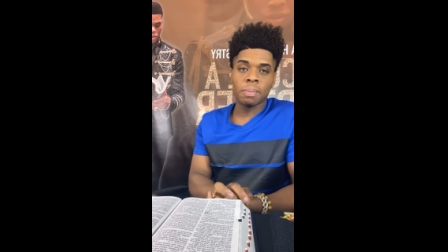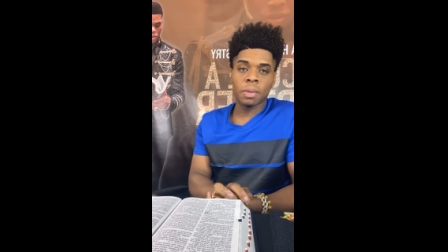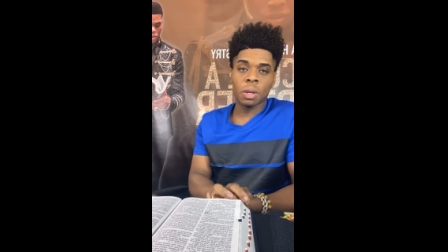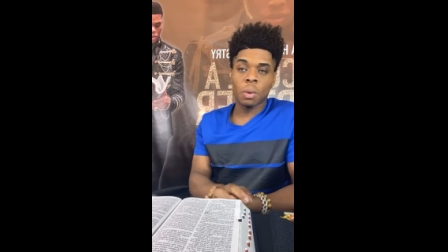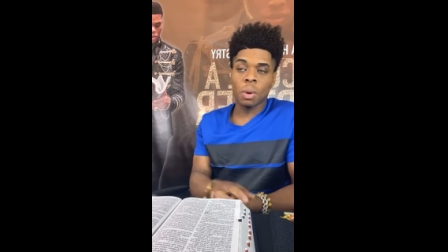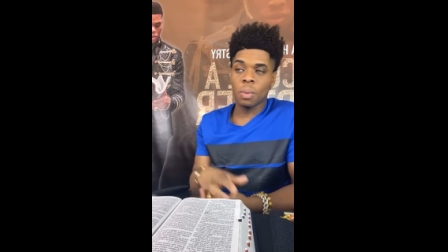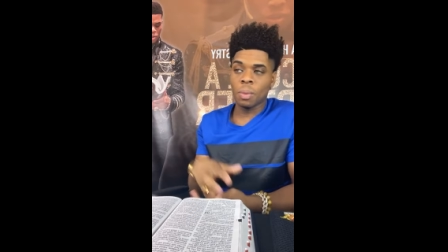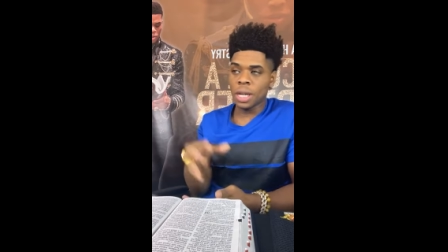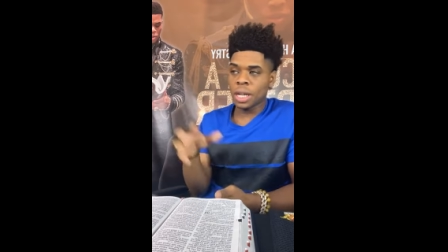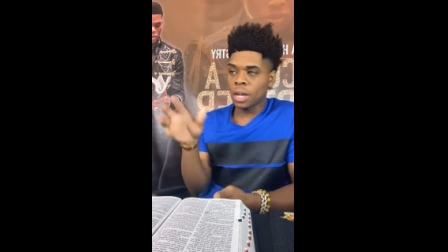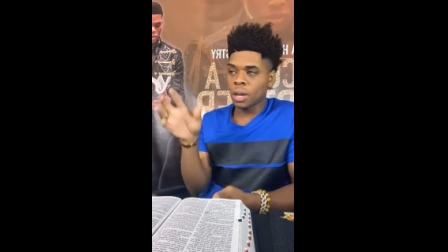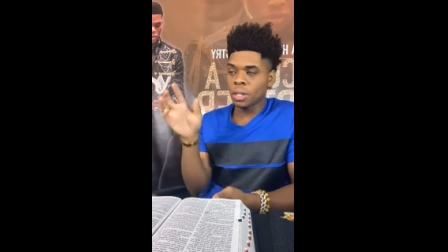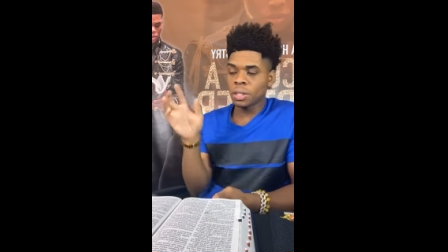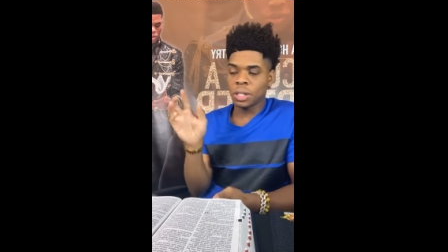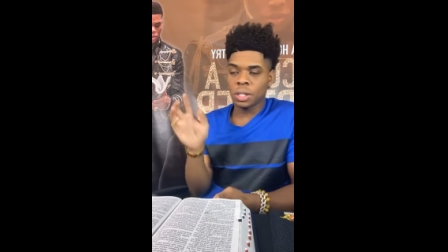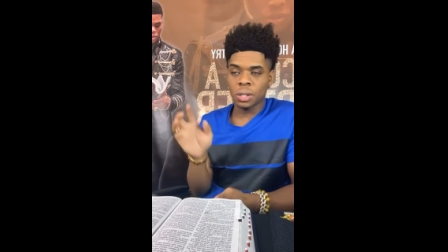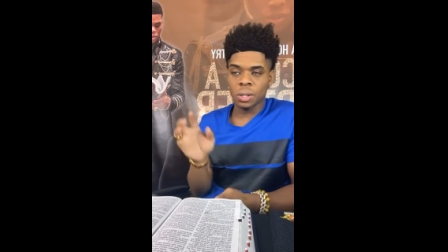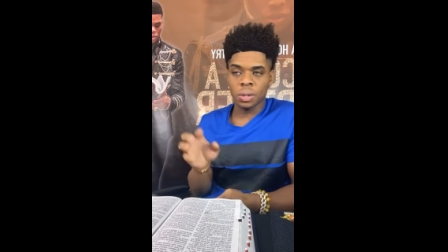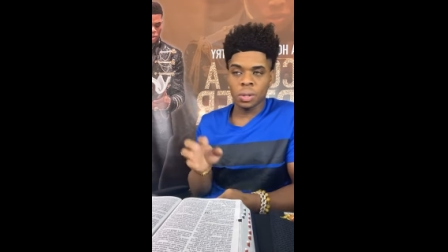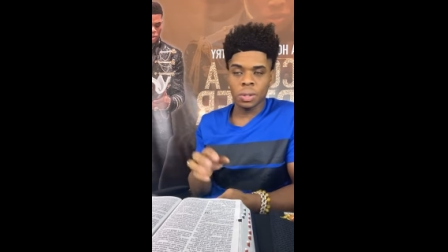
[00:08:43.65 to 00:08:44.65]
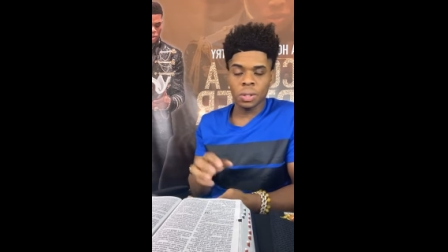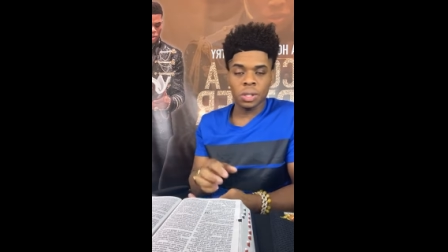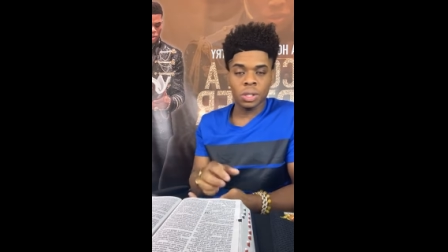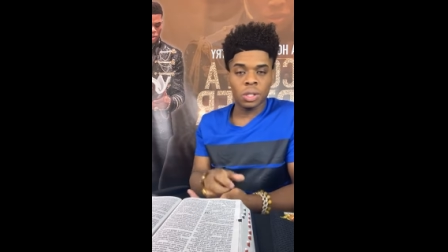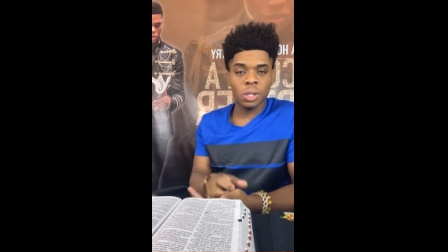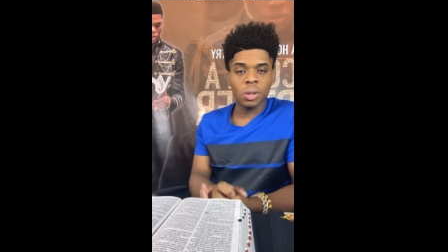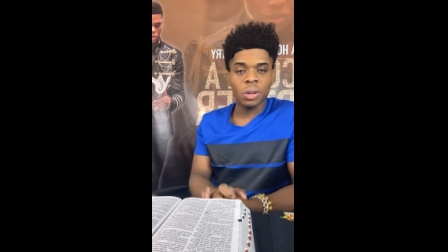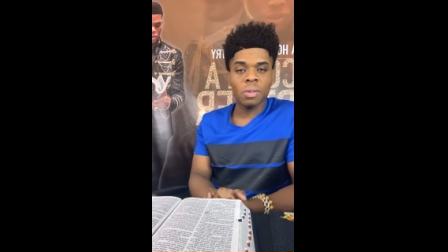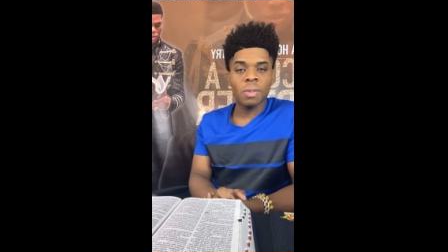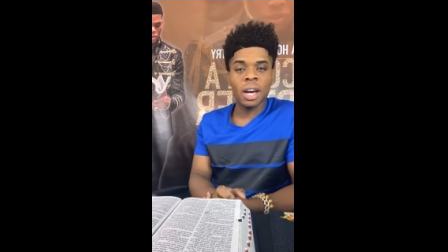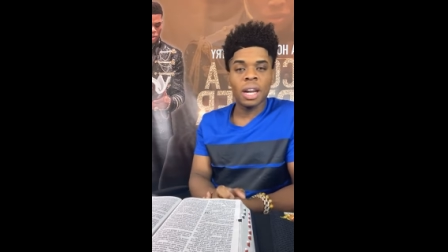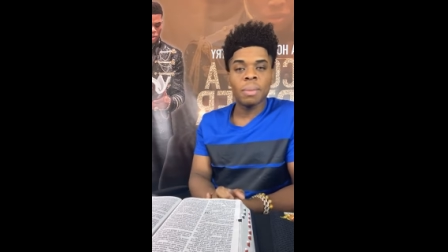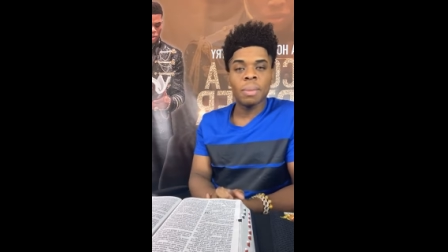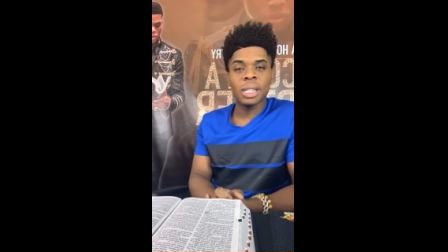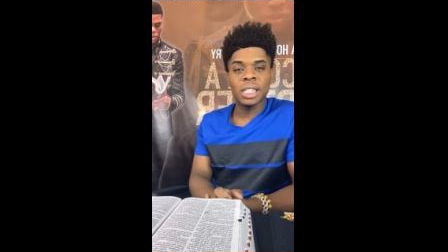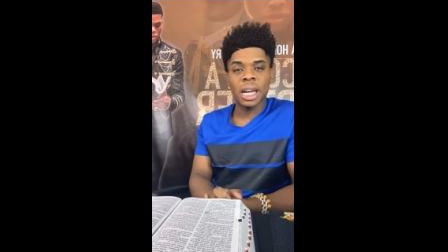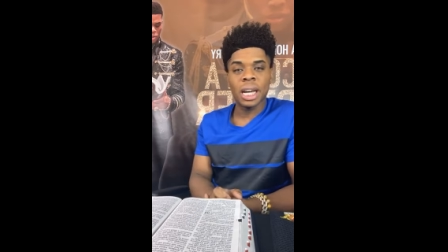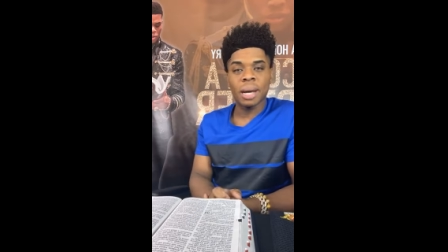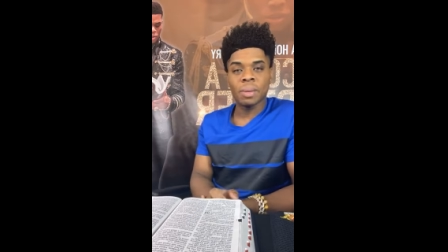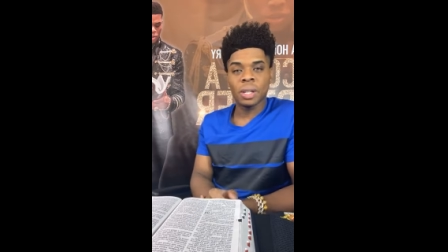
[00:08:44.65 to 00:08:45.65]
when we go to Deuteronomy
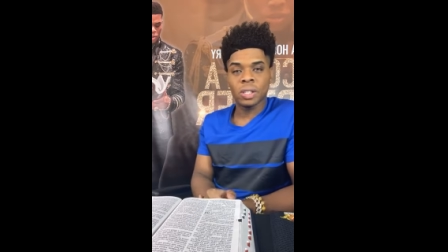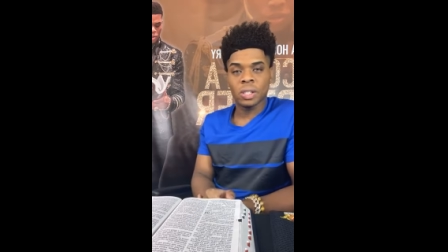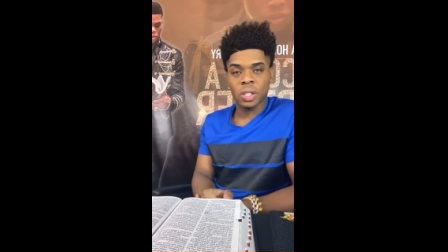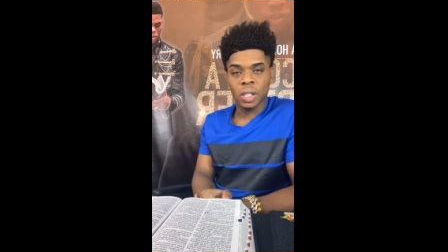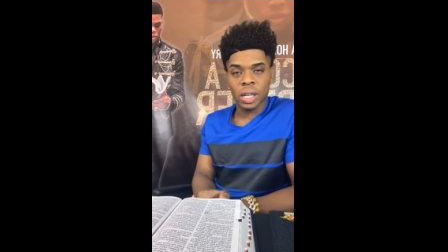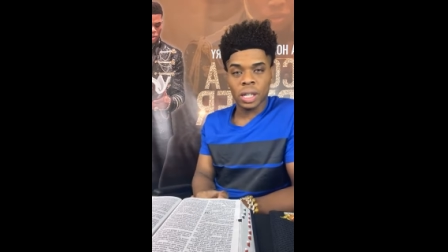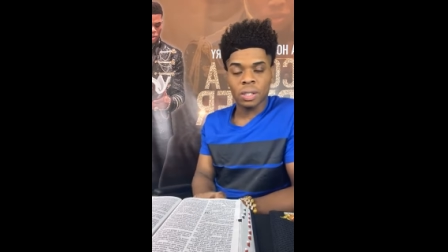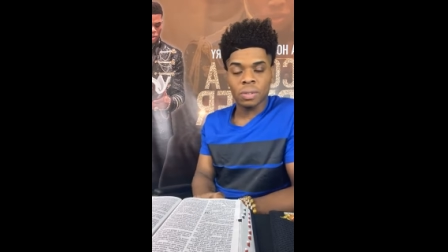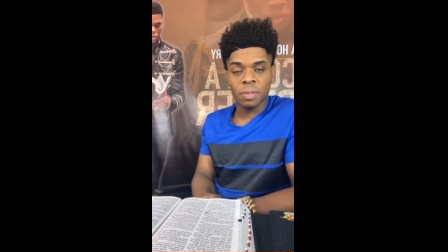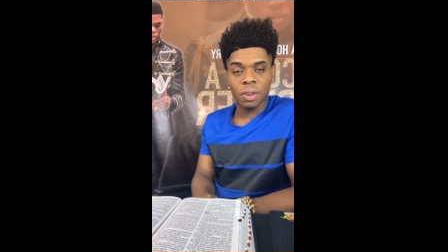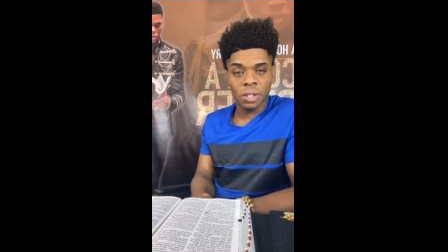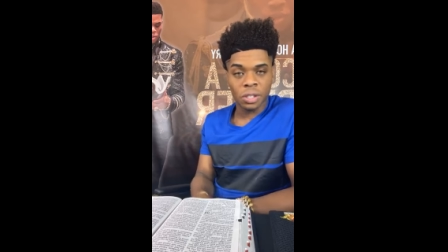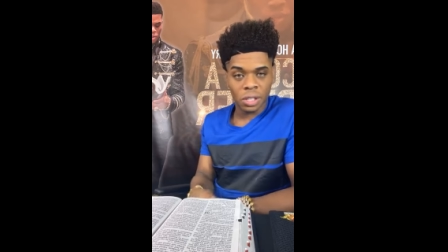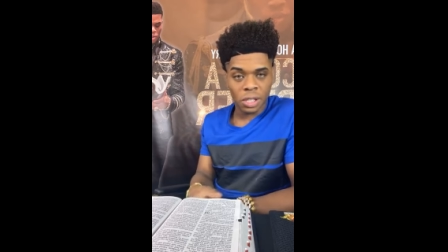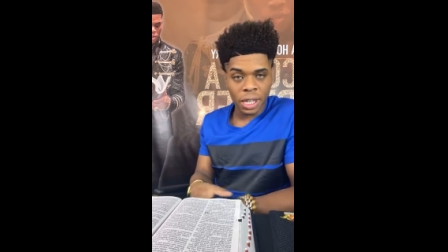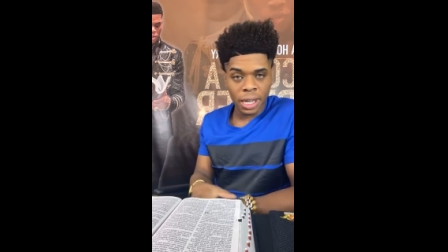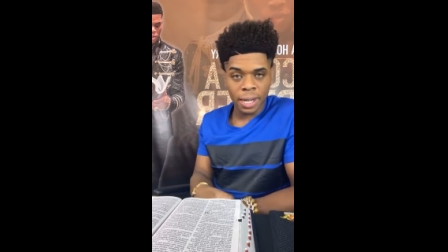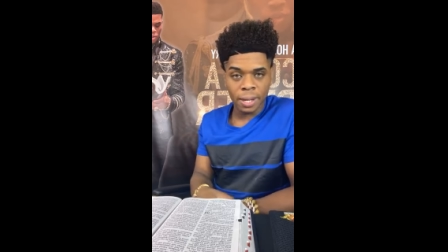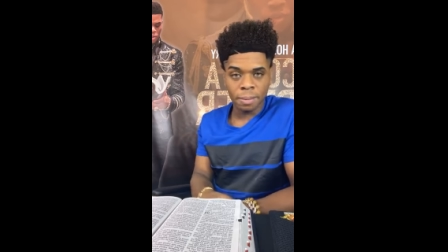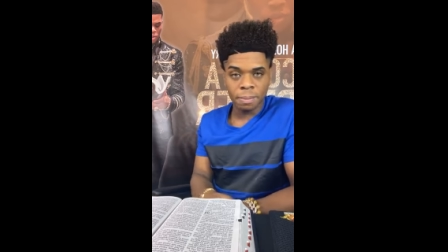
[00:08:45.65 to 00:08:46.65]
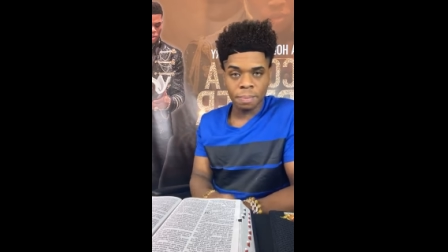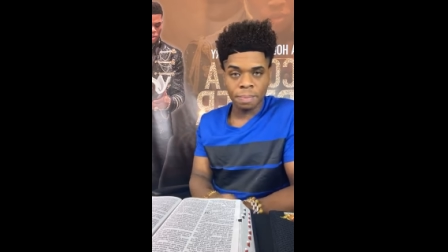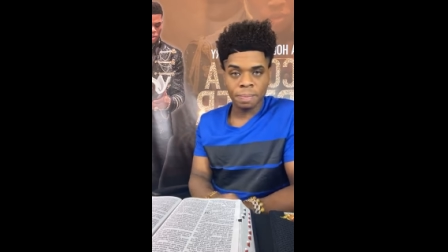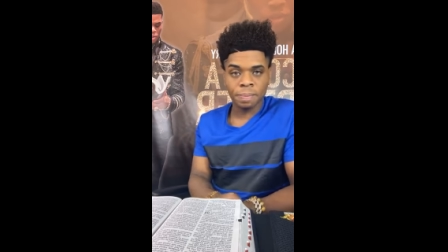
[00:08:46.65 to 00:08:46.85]
chapter 6, verse 10,